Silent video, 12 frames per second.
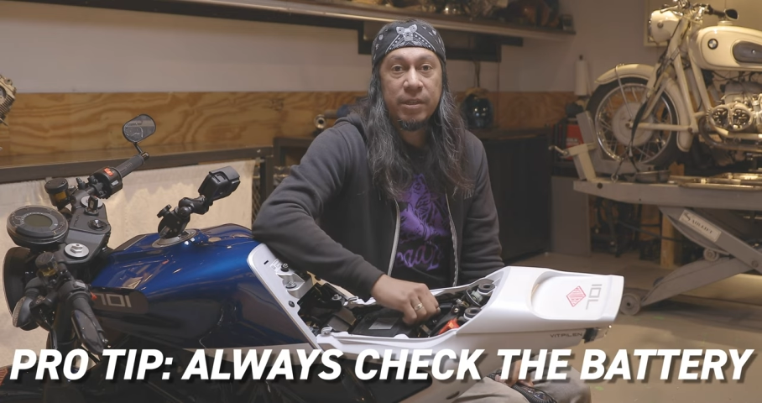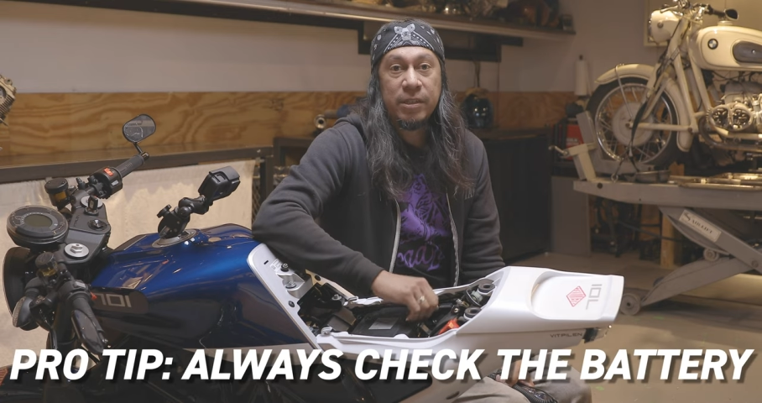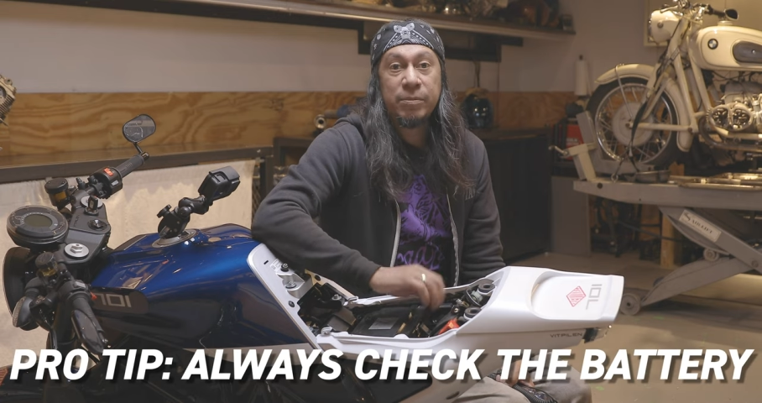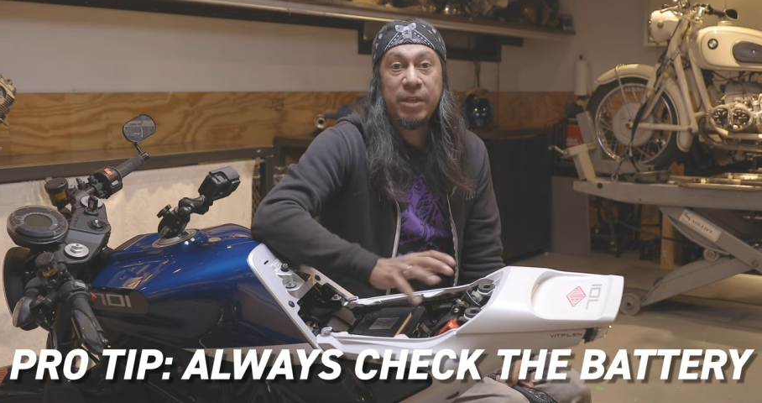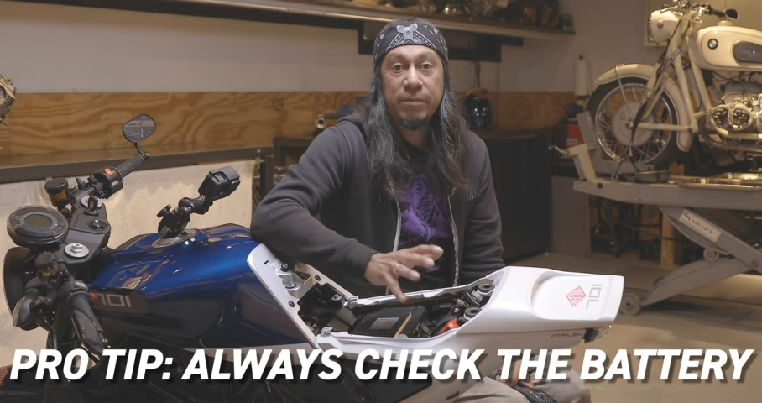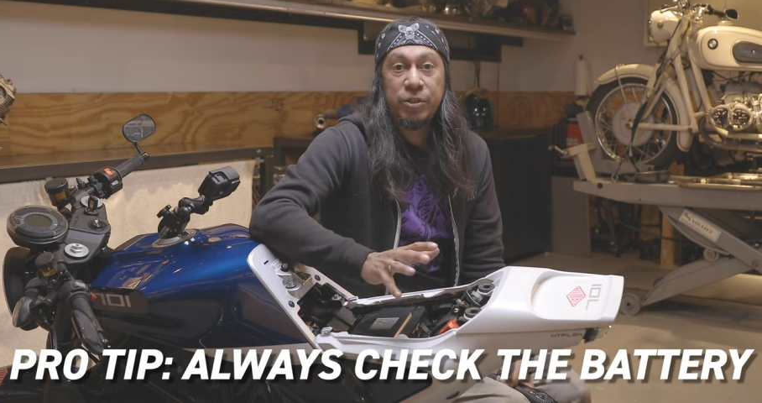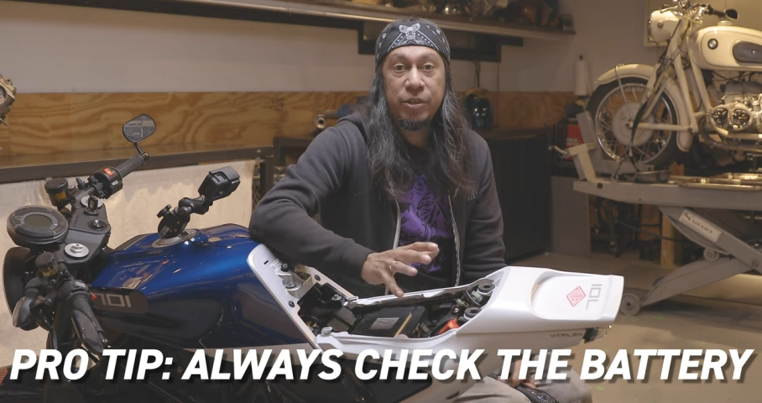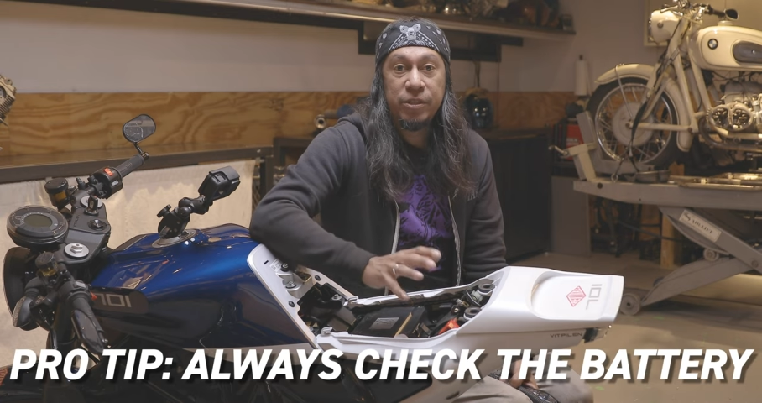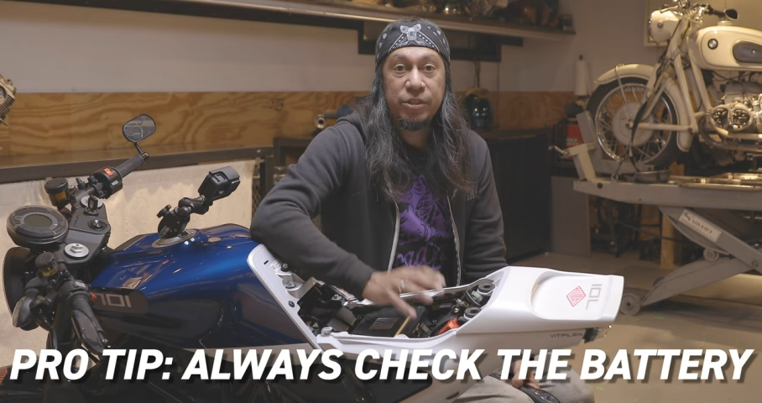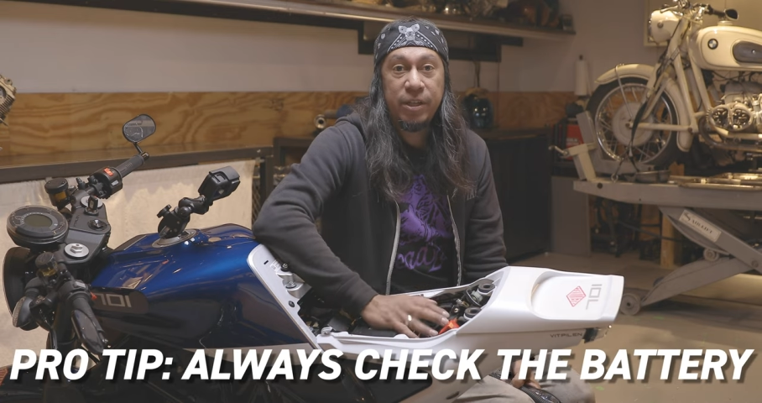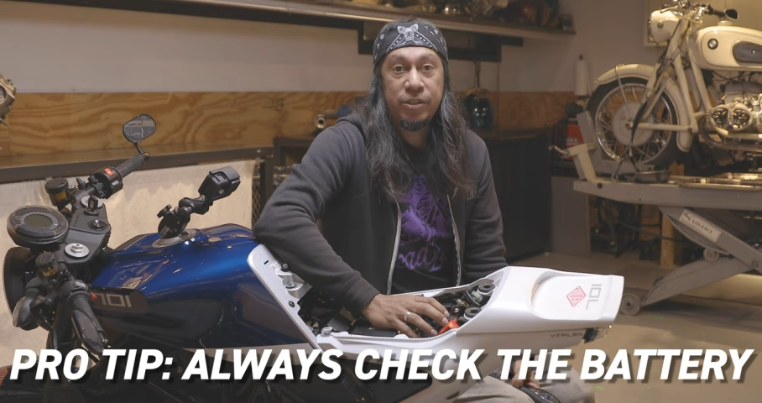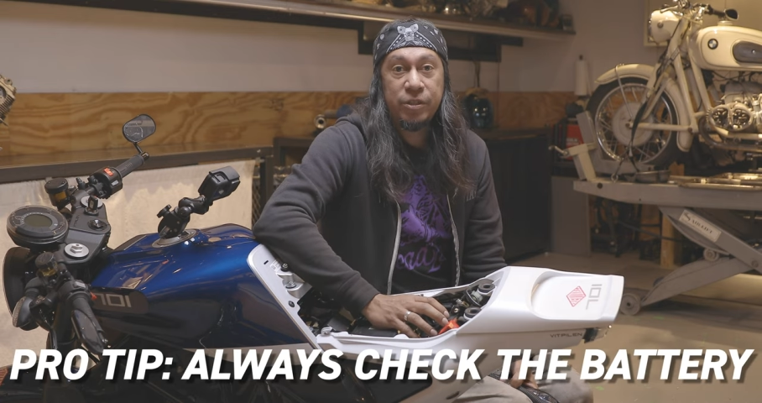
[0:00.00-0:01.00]
Sometimes you
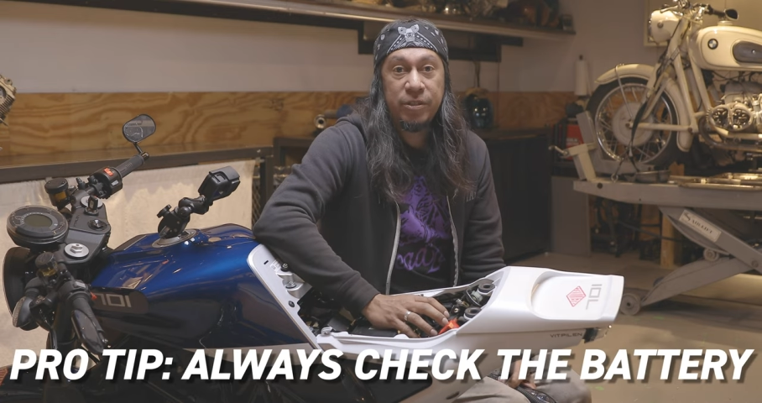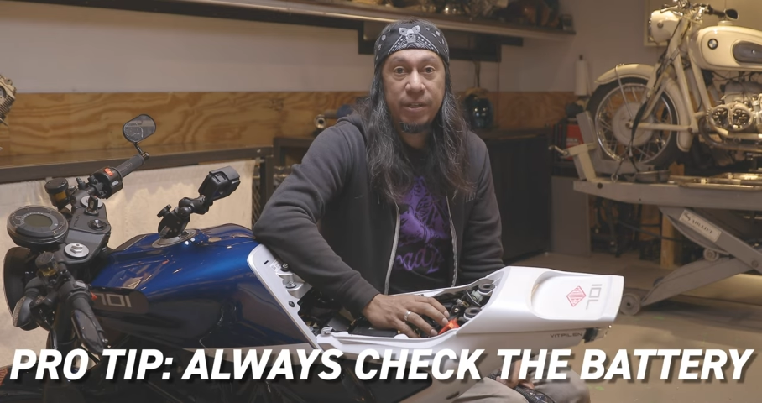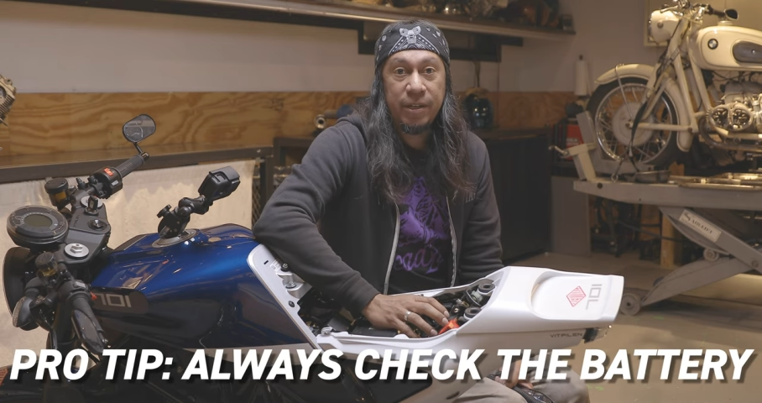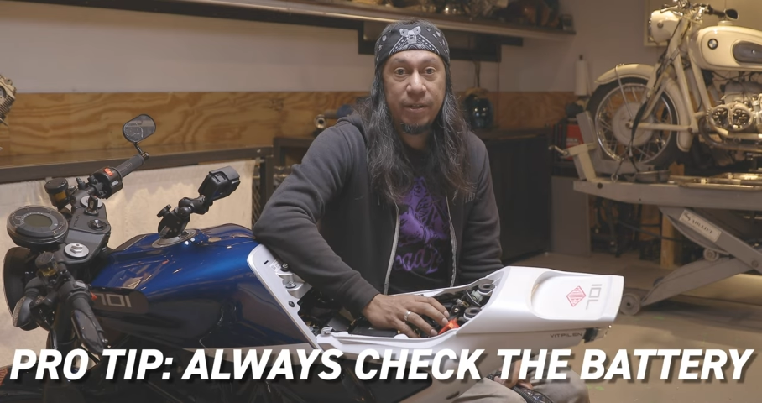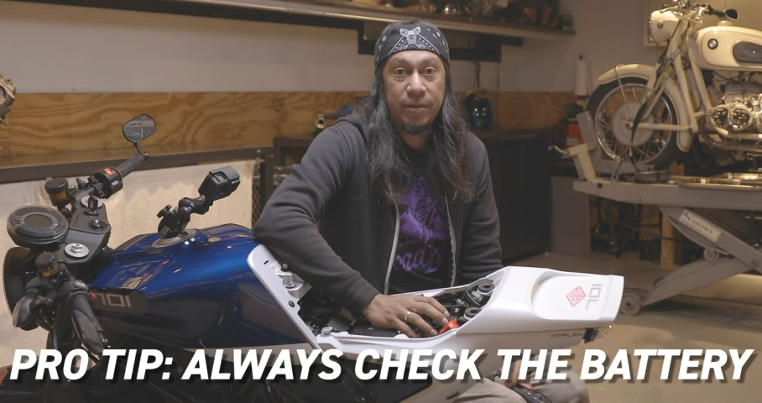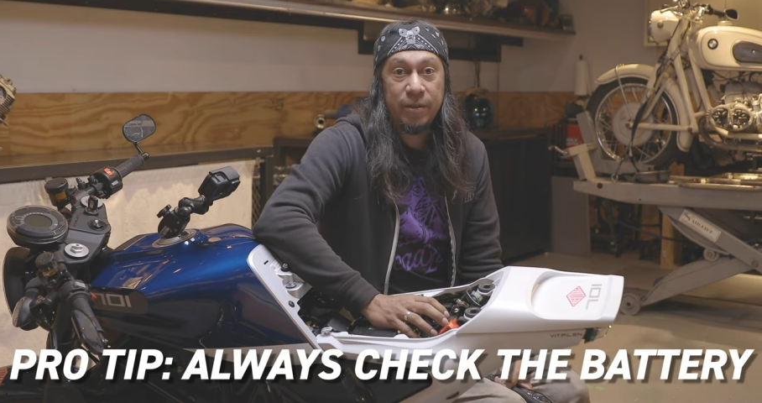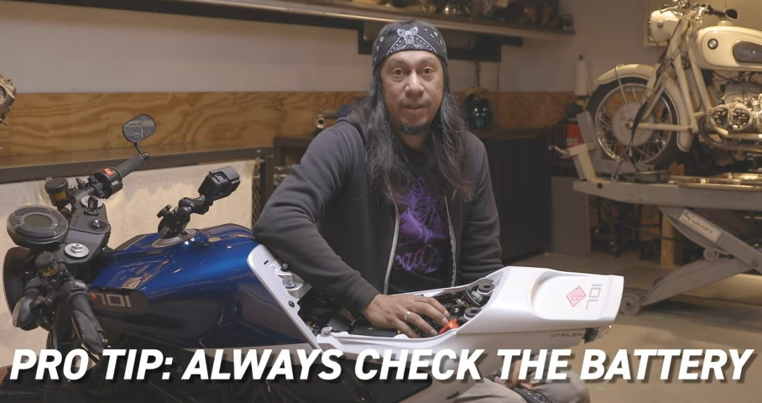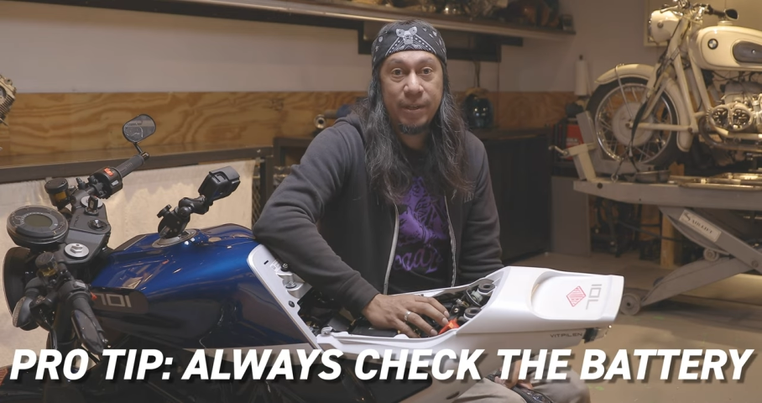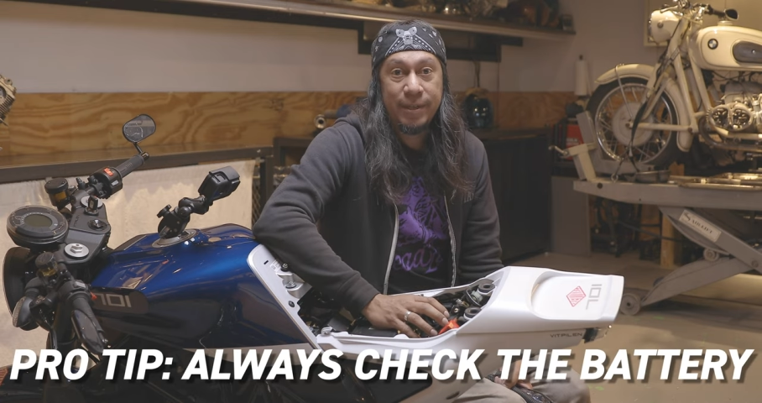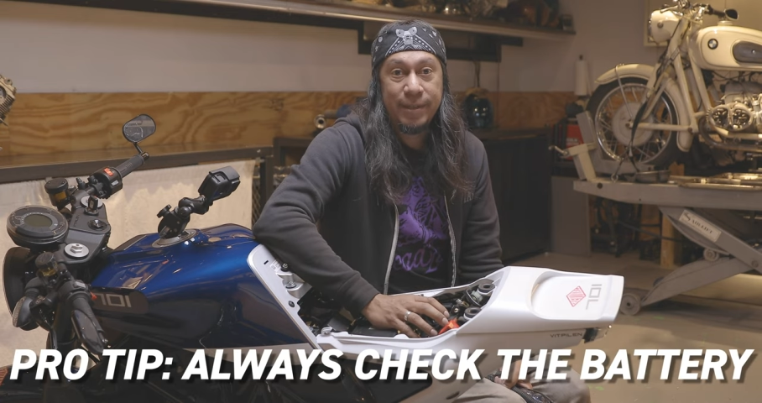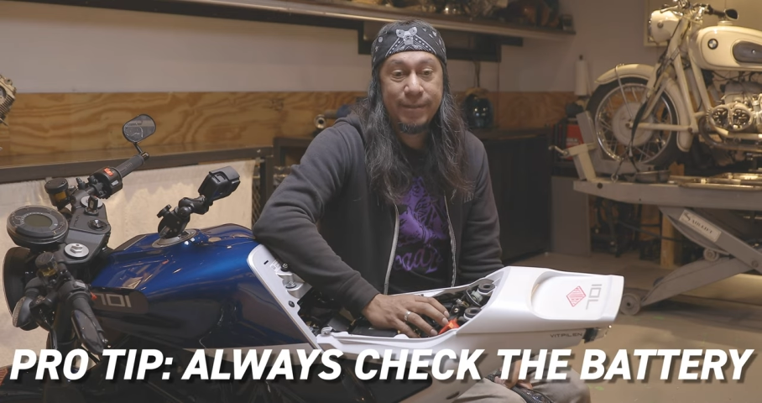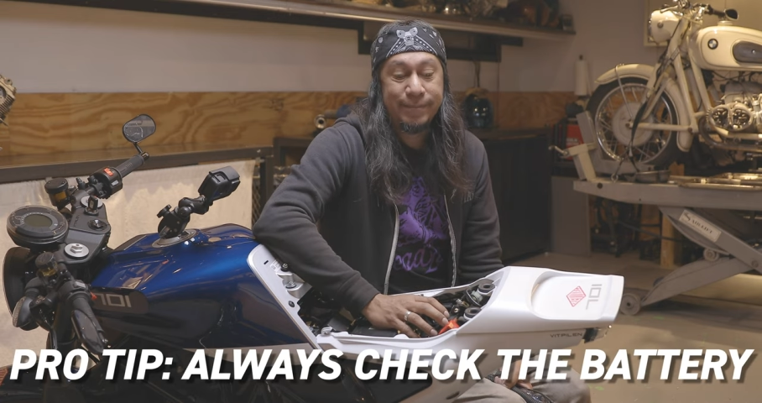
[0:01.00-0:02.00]
can chase your tail
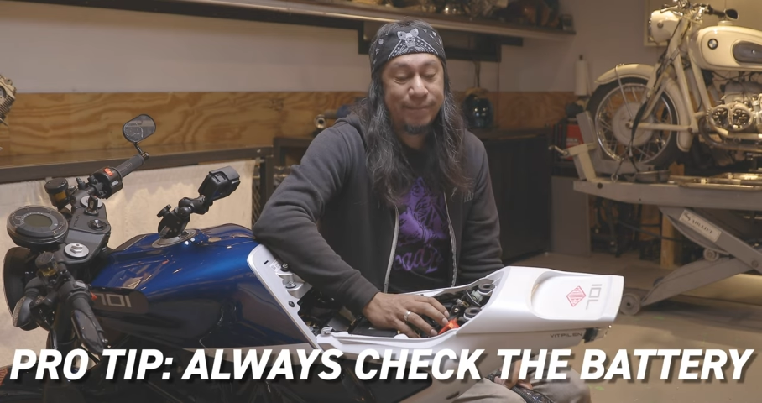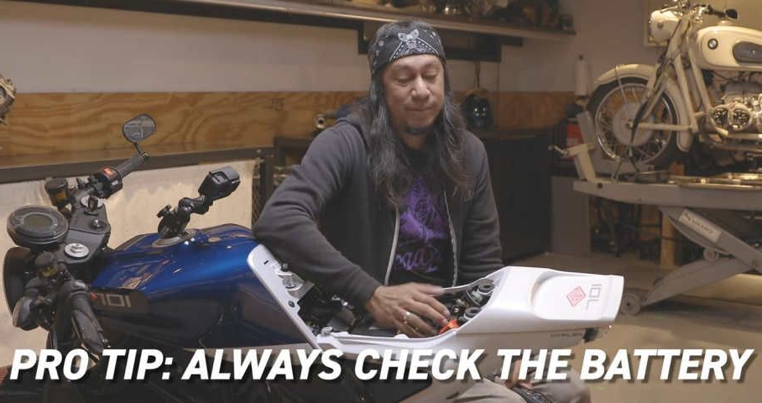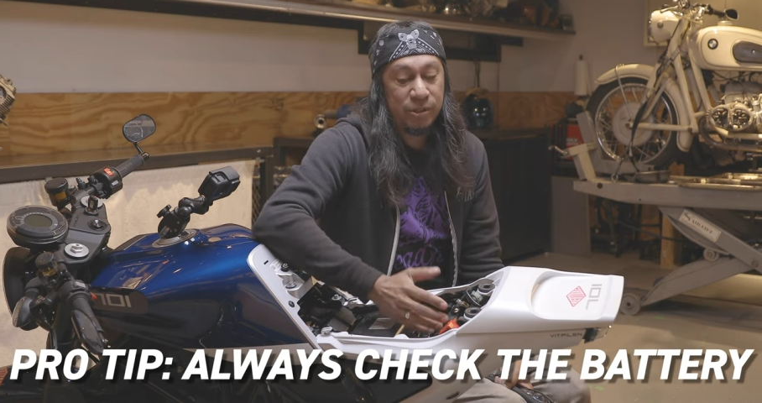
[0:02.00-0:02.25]
um,